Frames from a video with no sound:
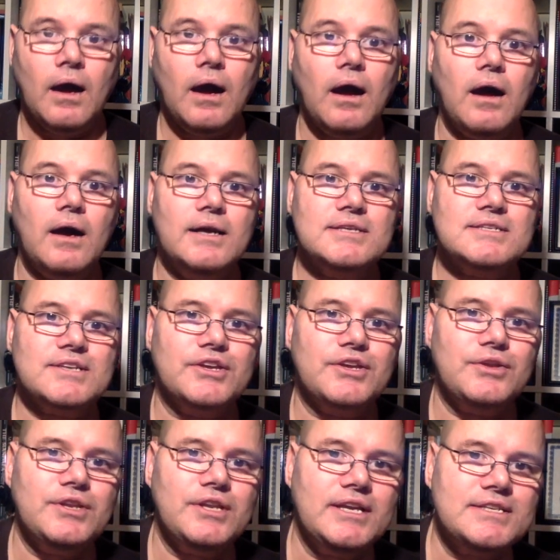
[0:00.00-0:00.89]
ah, is that
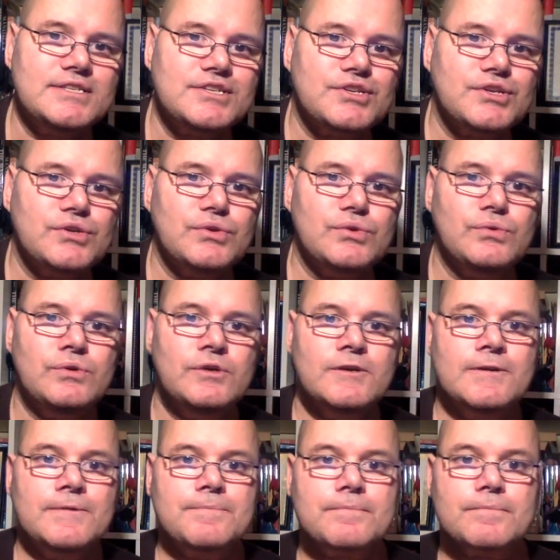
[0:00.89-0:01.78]
you need to do
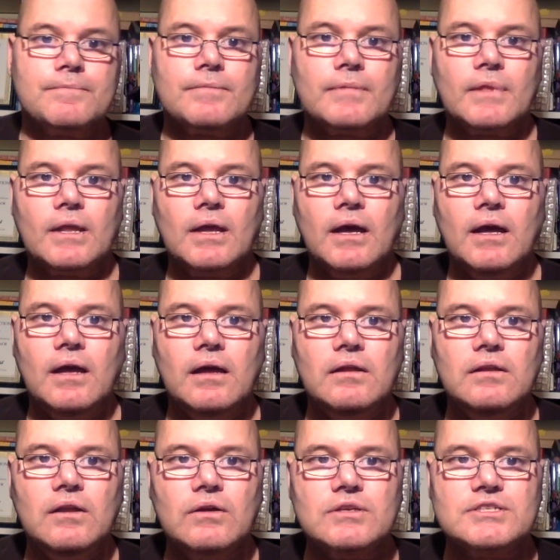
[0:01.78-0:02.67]

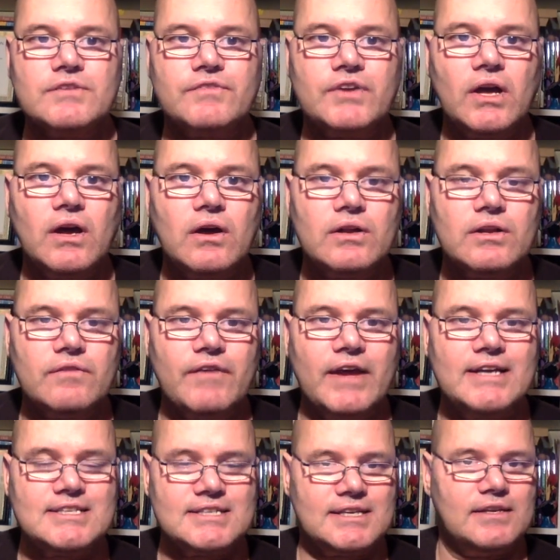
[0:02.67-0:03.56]
uh, lots of
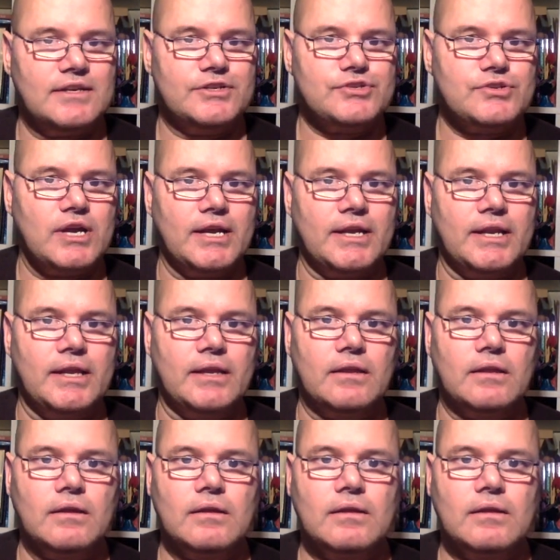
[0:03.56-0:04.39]
cardiovascular training.